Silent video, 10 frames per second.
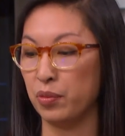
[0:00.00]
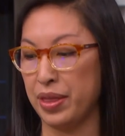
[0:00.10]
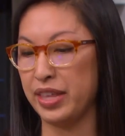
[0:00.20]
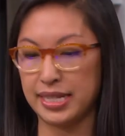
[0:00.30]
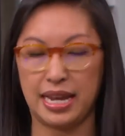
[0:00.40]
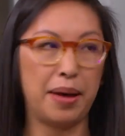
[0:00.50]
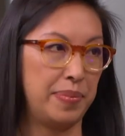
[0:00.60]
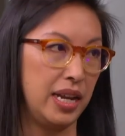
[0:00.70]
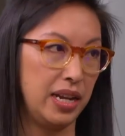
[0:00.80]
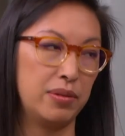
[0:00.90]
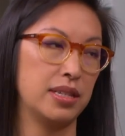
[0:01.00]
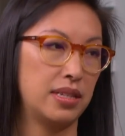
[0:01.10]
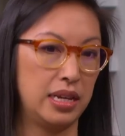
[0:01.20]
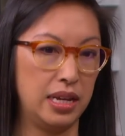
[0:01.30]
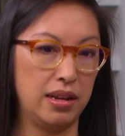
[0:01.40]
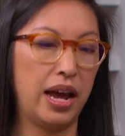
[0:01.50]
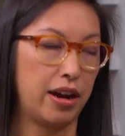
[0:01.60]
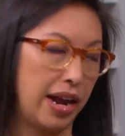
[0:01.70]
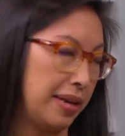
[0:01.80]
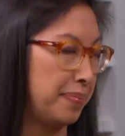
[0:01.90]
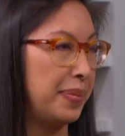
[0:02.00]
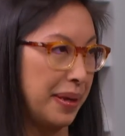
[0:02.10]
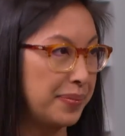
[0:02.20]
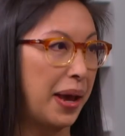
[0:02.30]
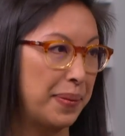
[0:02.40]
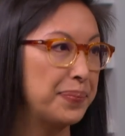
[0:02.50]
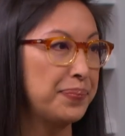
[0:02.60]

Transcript: um, when tough. this happened, it was in it's, higher ed. But yeah. yeah.